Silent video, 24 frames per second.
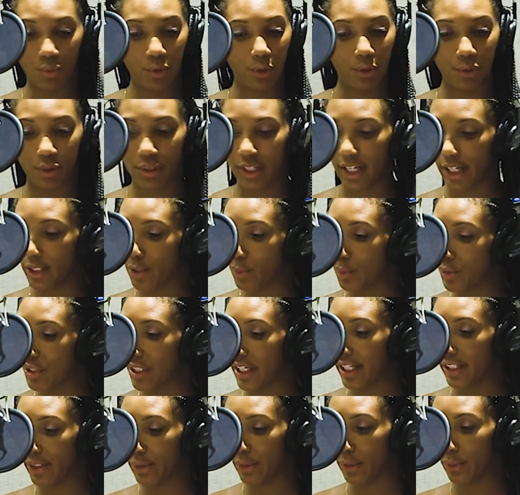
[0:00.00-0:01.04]
You got to do what you
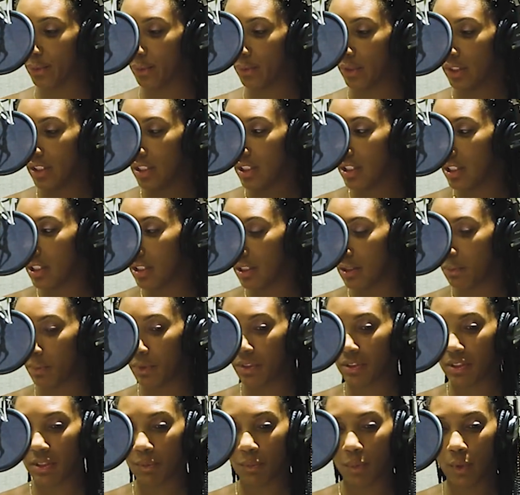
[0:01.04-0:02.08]
got to do.
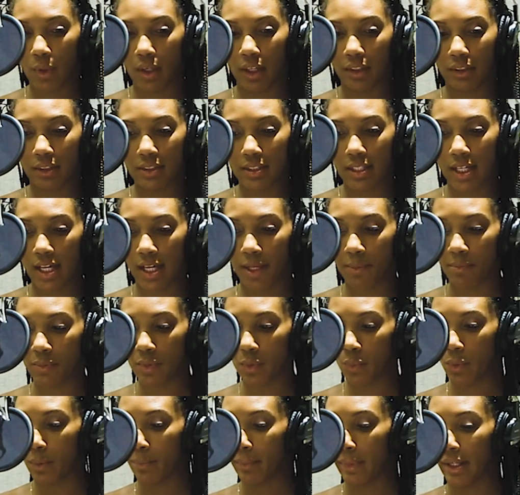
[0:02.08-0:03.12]
Spend some quality
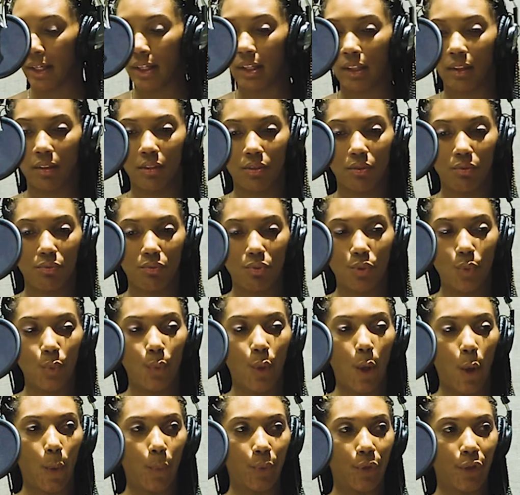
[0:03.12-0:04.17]
times with my 2
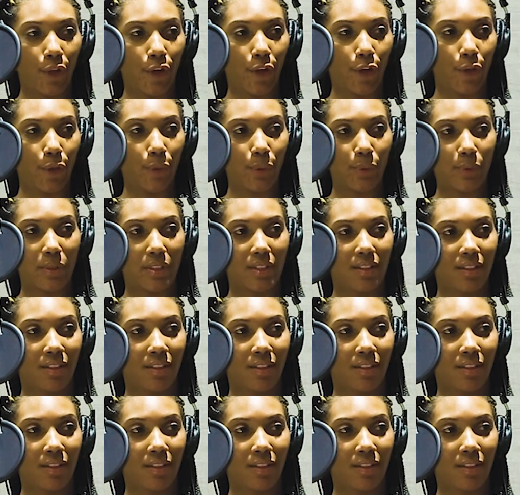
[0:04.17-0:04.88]
golden girls.